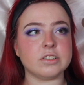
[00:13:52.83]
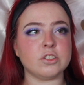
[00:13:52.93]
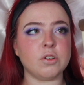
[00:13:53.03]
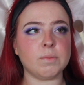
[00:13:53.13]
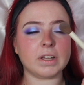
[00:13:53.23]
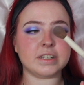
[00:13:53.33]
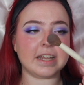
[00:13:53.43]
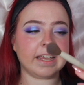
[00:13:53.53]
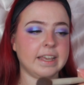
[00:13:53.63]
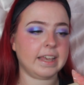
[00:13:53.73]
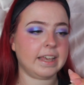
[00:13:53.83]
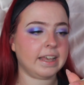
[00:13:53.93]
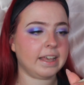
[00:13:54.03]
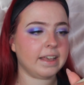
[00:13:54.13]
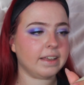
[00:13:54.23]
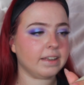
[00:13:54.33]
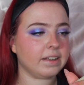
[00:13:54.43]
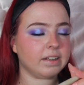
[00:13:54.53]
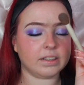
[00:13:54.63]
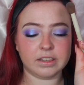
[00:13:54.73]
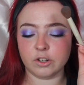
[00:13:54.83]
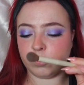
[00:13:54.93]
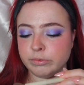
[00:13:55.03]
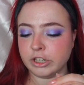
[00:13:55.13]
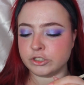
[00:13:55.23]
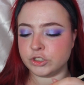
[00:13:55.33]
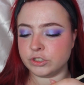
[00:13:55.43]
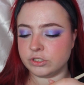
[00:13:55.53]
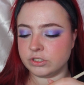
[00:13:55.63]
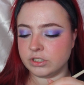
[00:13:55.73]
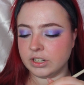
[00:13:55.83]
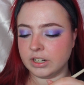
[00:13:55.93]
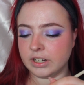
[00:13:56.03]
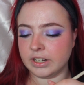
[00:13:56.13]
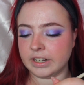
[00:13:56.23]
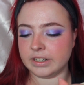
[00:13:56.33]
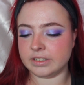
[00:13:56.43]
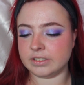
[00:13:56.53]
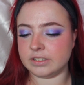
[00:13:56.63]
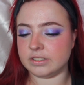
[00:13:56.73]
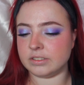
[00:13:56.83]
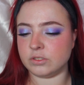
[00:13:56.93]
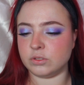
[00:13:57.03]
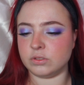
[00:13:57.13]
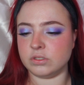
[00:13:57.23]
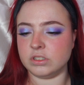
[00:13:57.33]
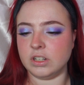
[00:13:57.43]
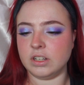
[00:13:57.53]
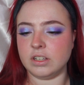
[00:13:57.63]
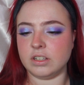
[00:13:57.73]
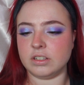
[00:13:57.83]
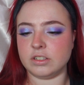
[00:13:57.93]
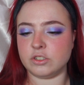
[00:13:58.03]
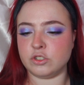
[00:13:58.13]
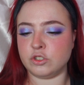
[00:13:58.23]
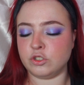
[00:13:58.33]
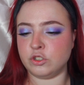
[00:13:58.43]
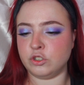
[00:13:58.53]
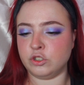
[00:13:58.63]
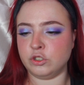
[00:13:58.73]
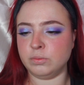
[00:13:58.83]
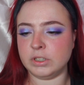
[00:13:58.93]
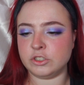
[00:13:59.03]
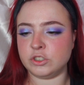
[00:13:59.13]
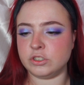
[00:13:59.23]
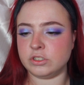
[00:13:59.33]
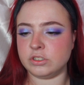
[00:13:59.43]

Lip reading: I'm going to take a little brush, and it's too much.